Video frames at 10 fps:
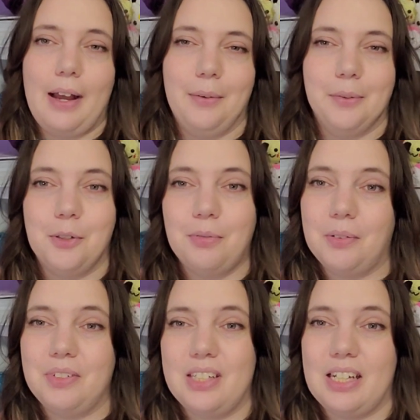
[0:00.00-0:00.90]
don't know if
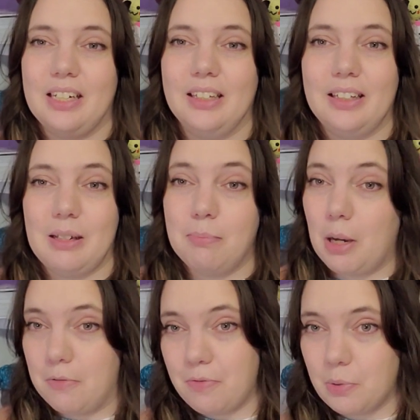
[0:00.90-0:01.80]
you've seen the
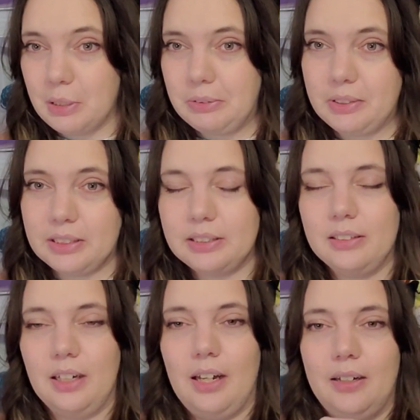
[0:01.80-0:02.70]
puff quilts,
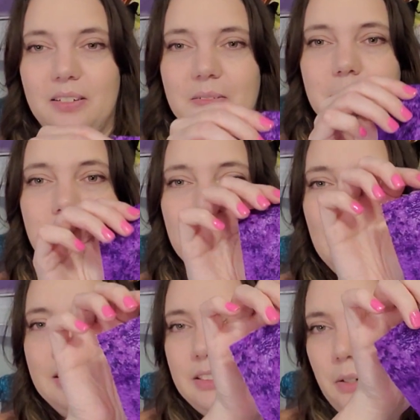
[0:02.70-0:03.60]

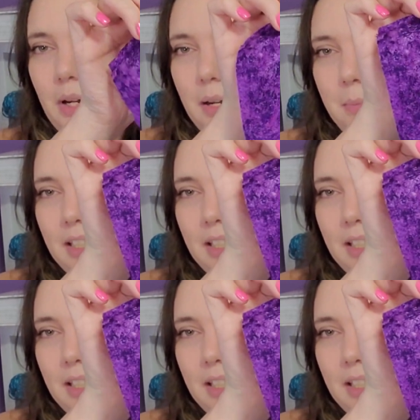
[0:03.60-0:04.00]
so I'm